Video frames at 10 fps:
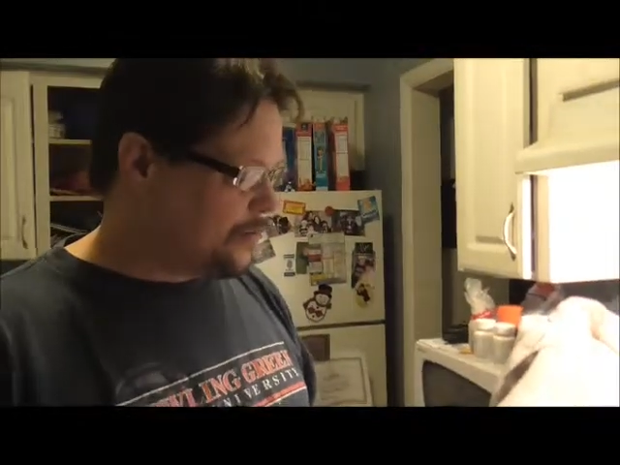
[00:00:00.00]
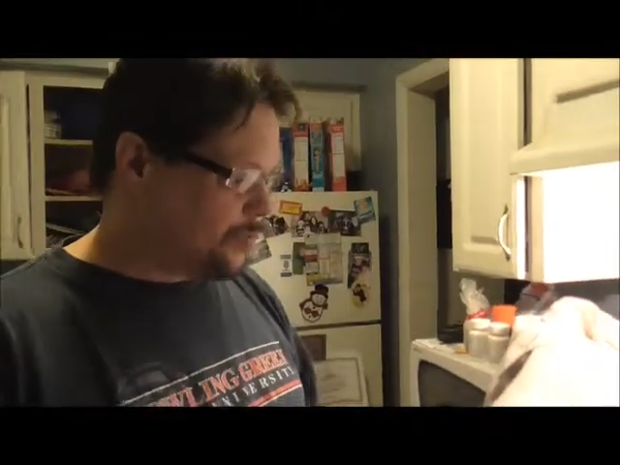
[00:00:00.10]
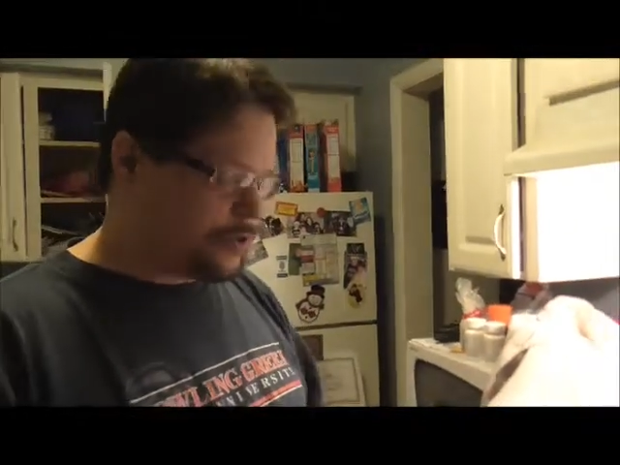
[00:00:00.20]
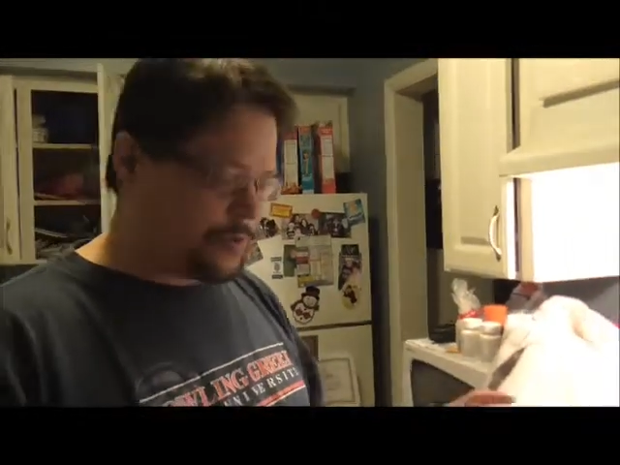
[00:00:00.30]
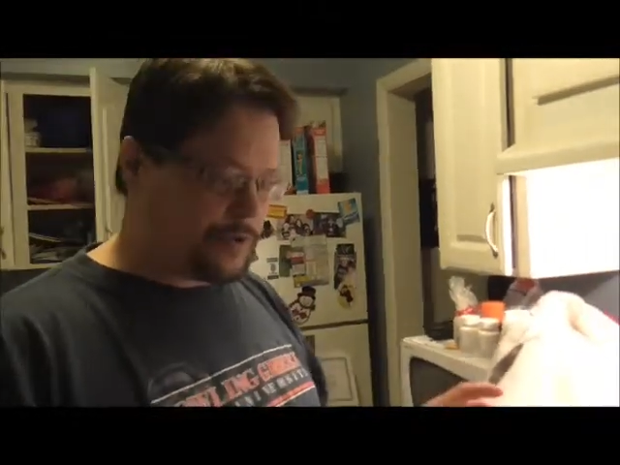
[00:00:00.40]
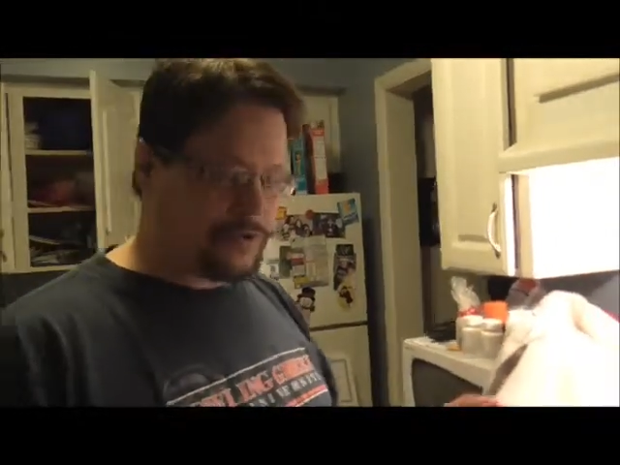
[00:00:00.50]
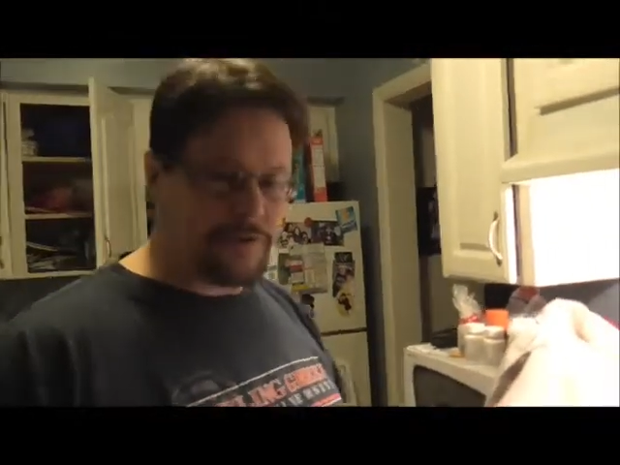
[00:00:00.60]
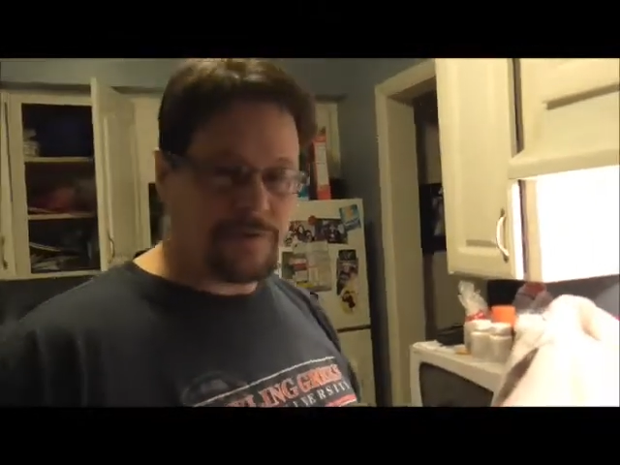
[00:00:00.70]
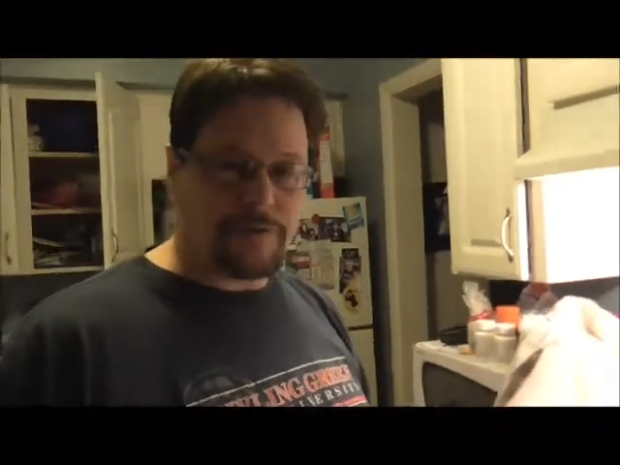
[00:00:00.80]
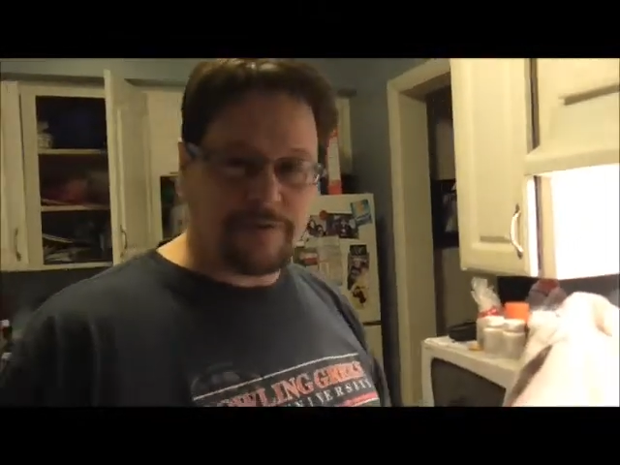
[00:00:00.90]
is once you put
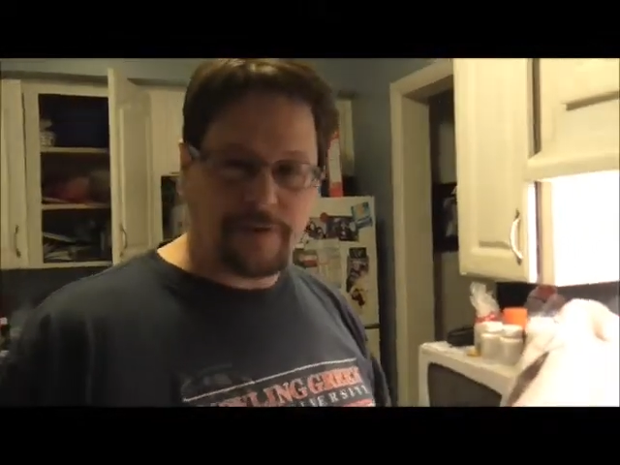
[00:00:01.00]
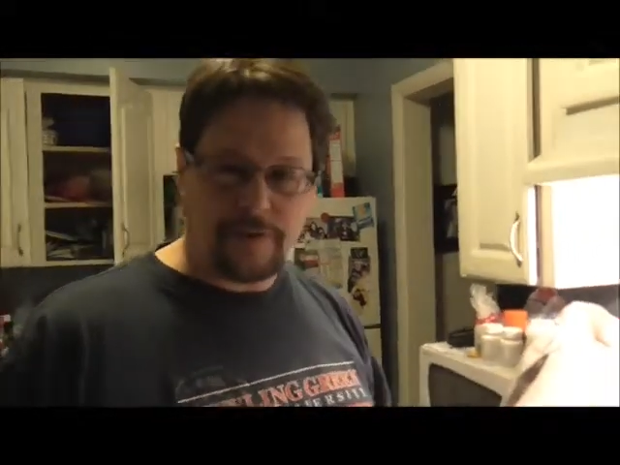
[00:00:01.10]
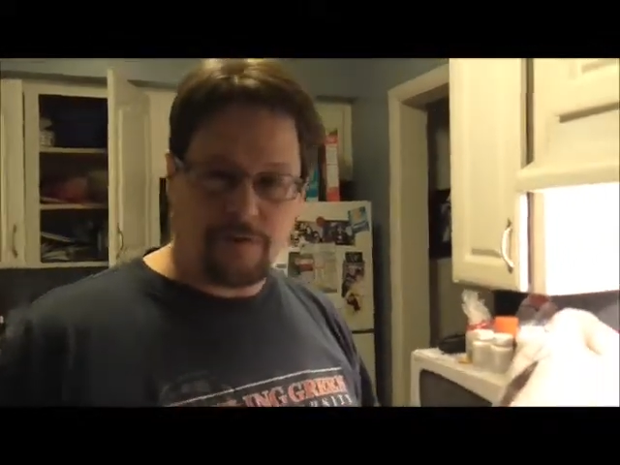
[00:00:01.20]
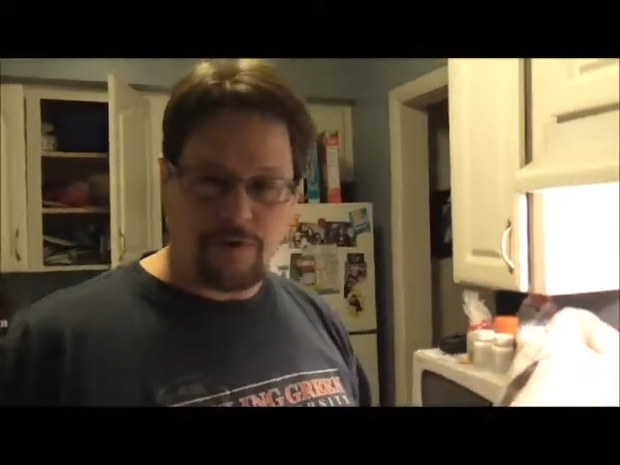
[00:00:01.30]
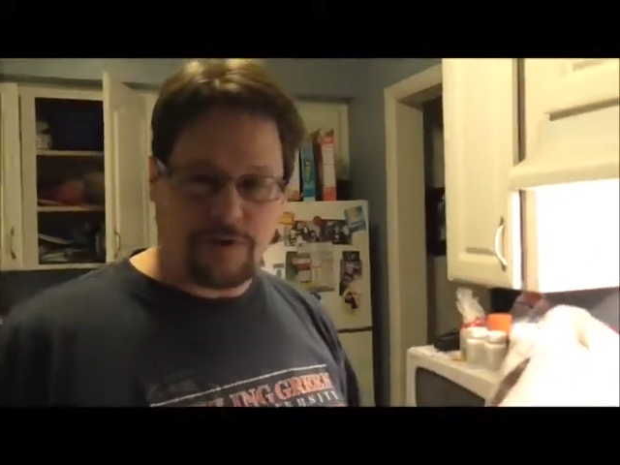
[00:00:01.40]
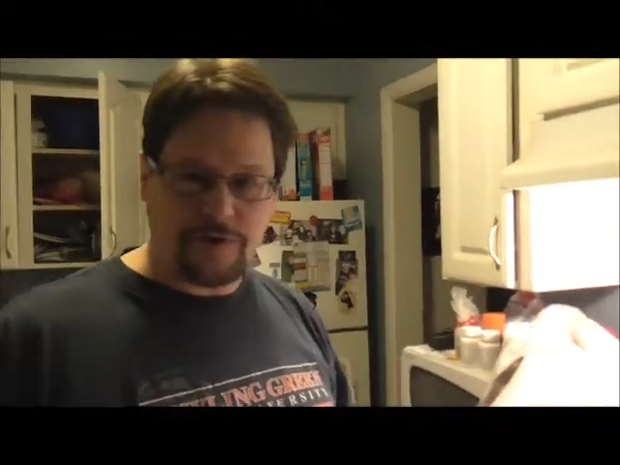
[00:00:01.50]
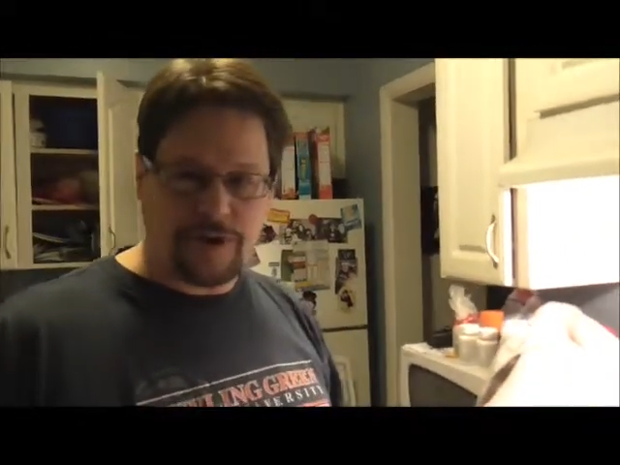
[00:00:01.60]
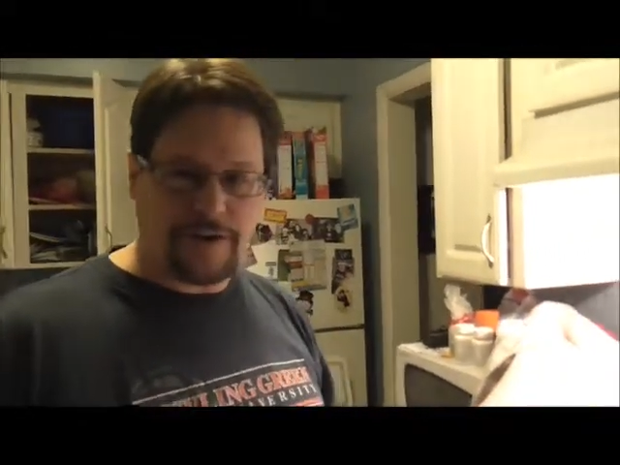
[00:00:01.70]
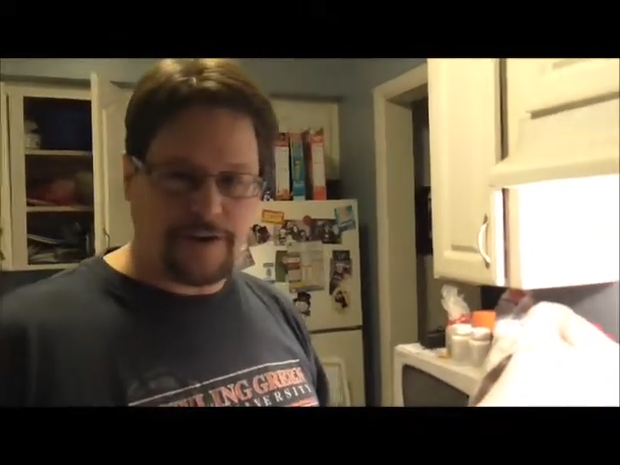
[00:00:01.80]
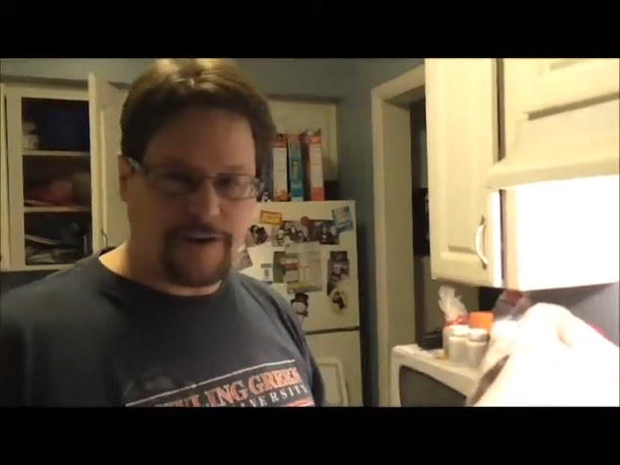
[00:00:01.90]
your raw
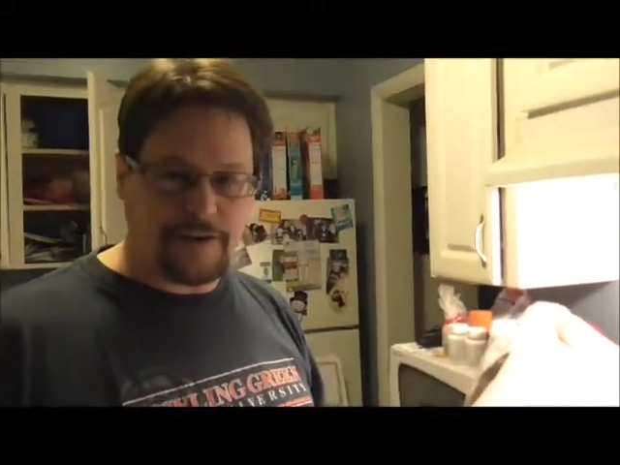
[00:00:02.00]
chicken in